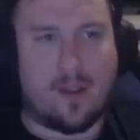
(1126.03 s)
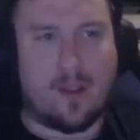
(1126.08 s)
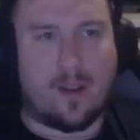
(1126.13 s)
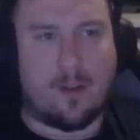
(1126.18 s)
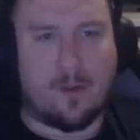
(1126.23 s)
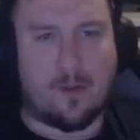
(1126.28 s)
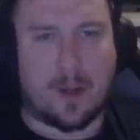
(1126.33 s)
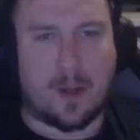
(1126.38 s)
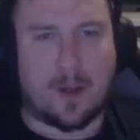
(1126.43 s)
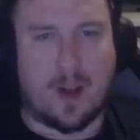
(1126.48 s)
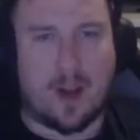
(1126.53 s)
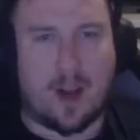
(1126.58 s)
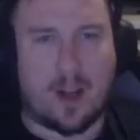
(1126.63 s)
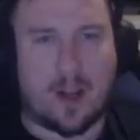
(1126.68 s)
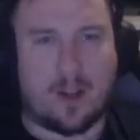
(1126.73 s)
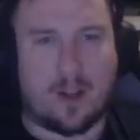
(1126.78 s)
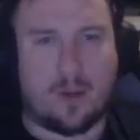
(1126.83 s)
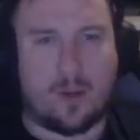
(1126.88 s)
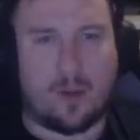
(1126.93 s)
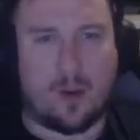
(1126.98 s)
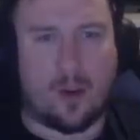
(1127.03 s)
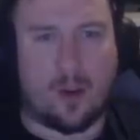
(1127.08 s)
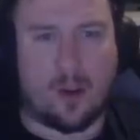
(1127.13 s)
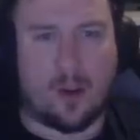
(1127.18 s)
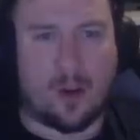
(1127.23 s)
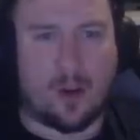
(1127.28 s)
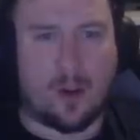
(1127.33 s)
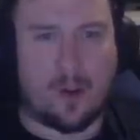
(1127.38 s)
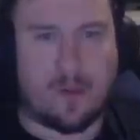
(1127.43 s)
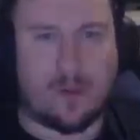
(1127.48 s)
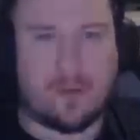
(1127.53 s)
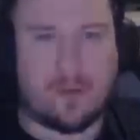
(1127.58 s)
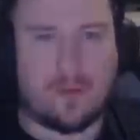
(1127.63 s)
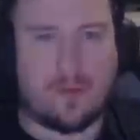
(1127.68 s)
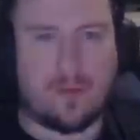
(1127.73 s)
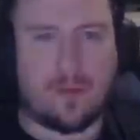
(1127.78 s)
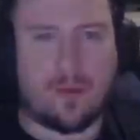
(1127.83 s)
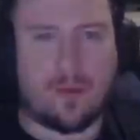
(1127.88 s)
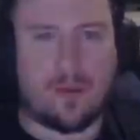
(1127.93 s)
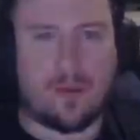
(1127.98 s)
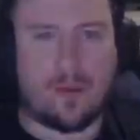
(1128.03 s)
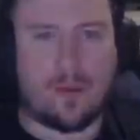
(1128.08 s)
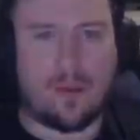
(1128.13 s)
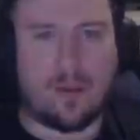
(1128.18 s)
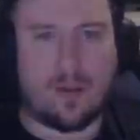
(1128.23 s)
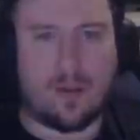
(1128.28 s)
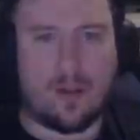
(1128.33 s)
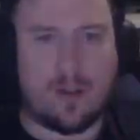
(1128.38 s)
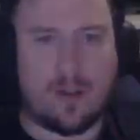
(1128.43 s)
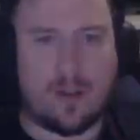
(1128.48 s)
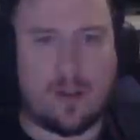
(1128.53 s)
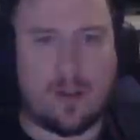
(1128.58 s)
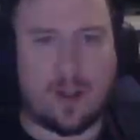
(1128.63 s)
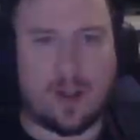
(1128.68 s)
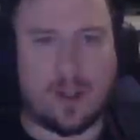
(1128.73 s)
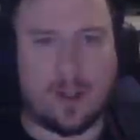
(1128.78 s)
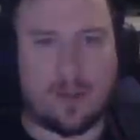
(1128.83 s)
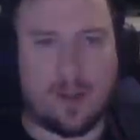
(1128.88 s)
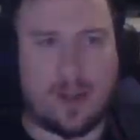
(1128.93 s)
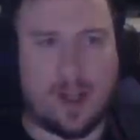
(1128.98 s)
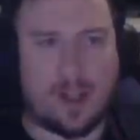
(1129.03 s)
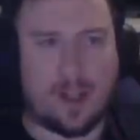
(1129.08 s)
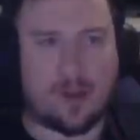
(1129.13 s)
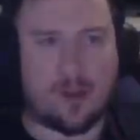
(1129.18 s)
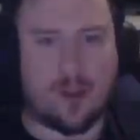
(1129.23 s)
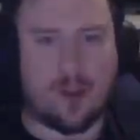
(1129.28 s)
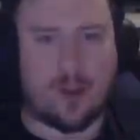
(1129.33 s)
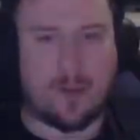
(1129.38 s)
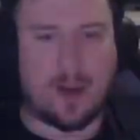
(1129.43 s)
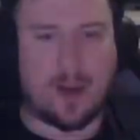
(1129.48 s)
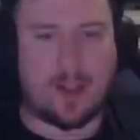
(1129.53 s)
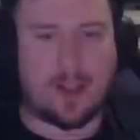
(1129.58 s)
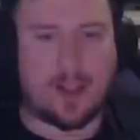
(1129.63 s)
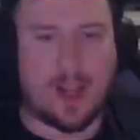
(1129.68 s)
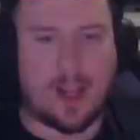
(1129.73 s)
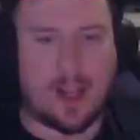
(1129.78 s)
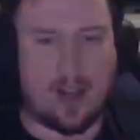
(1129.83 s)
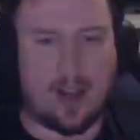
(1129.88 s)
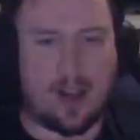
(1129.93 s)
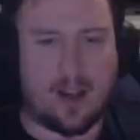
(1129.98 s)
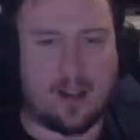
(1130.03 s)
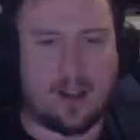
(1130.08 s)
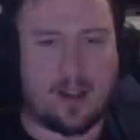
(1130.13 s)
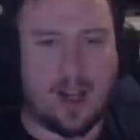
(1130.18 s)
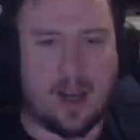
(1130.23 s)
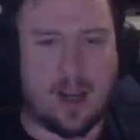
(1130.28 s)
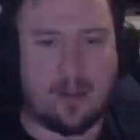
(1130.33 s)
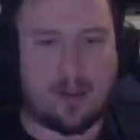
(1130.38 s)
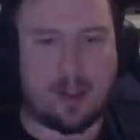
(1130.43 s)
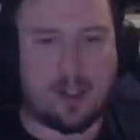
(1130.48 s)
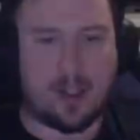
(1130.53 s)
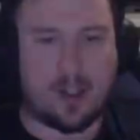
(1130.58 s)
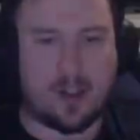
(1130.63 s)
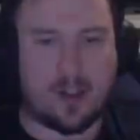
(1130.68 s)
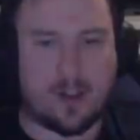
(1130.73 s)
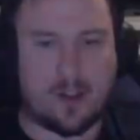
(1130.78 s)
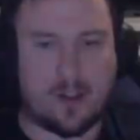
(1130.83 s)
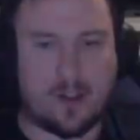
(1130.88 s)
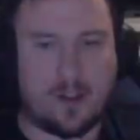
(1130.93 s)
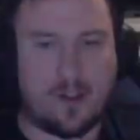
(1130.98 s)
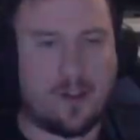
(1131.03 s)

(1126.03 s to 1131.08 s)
Redotting the Warrior. He's Blaze Storming. I take a lot of damage here.